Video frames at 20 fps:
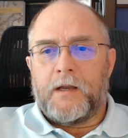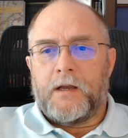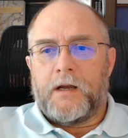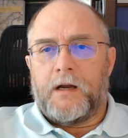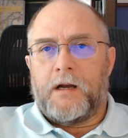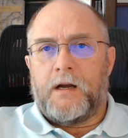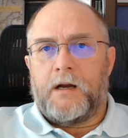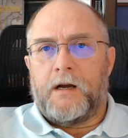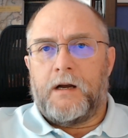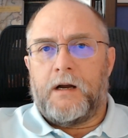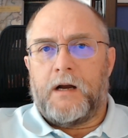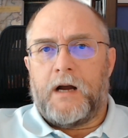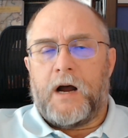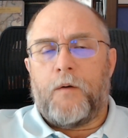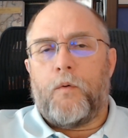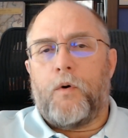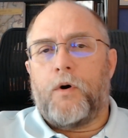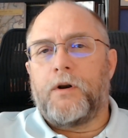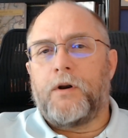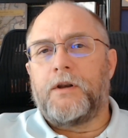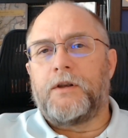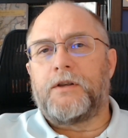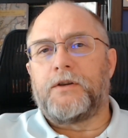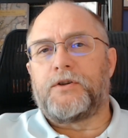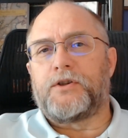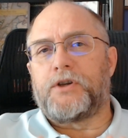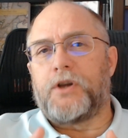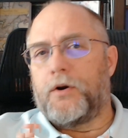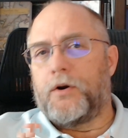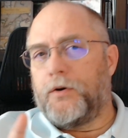I wanted to
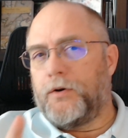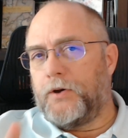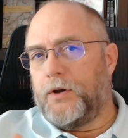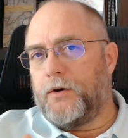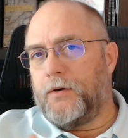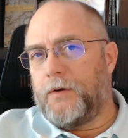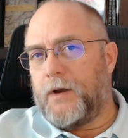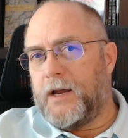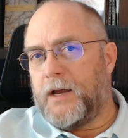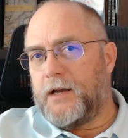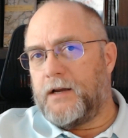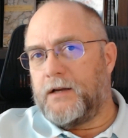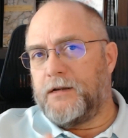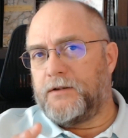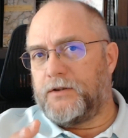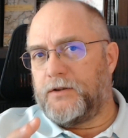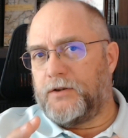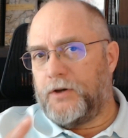show you as